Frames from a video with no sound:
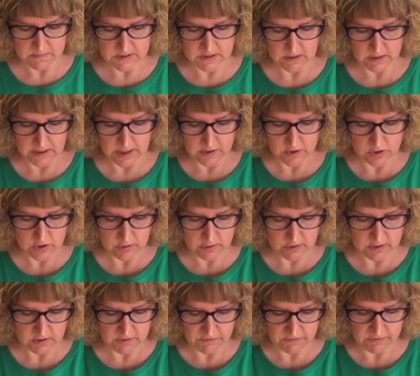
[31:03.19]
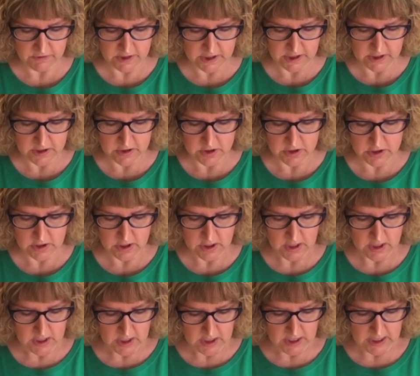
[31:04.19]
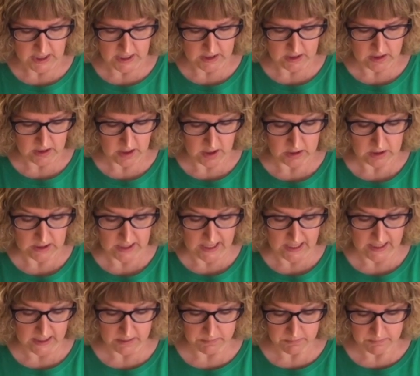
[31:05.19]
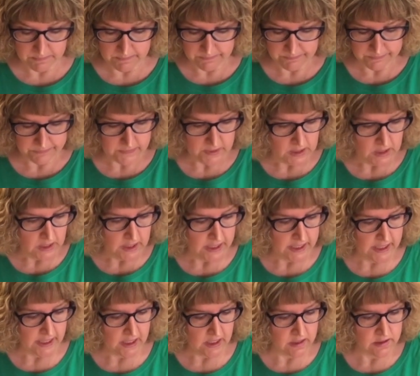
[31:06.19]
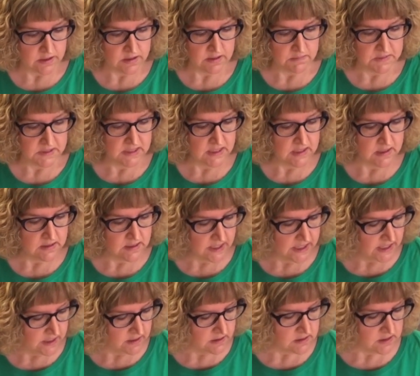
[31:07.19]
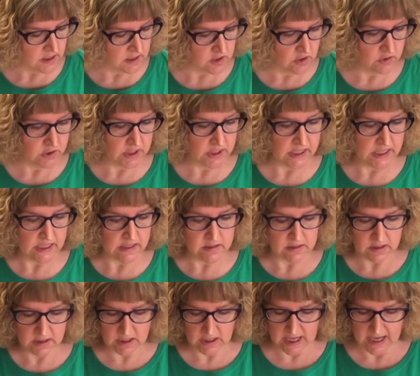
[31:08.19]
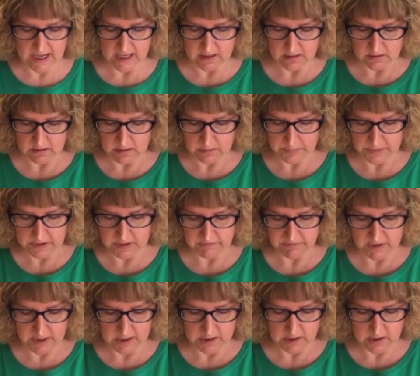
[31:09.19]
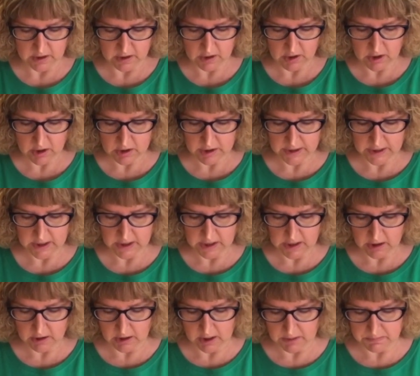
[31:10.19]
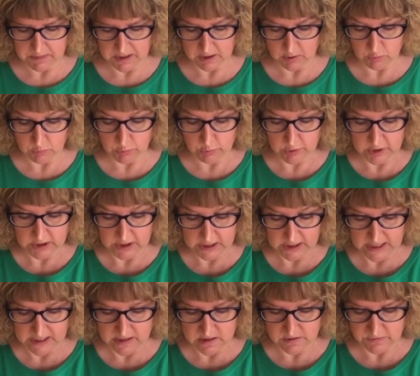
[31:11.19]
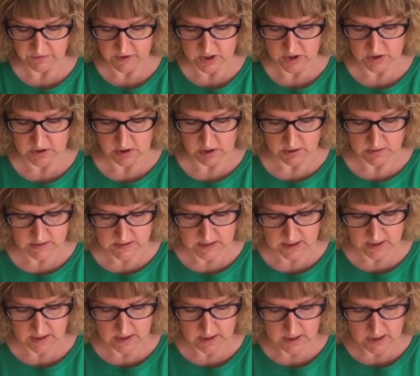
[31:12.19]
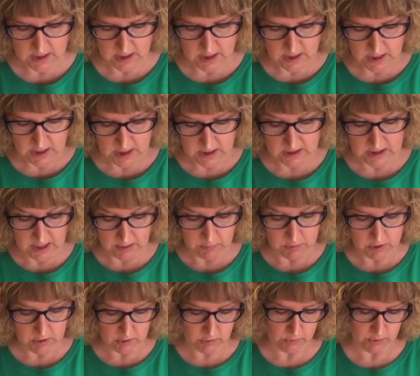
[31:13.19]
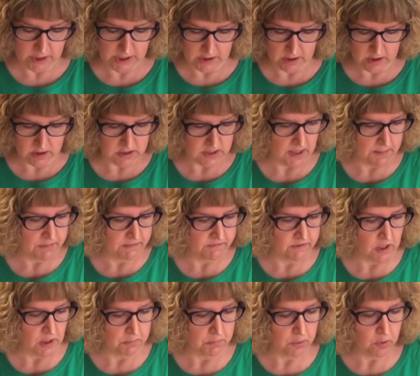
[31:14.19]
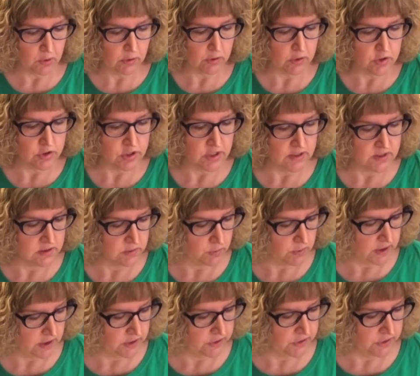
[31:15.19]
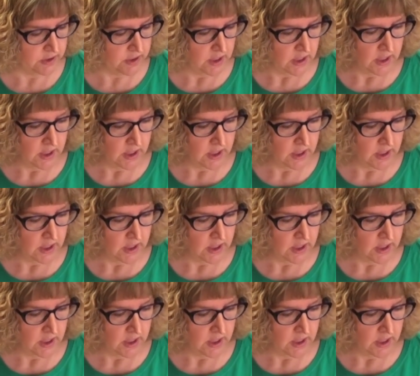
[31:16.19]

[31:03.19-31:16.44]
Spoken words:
cilantro in the fridge and a lime and some seasonings, and you could easily add a little bit of onion and garlic in here and make a really nice fresh salsa, and that would go great on top of Yum Bowl or just with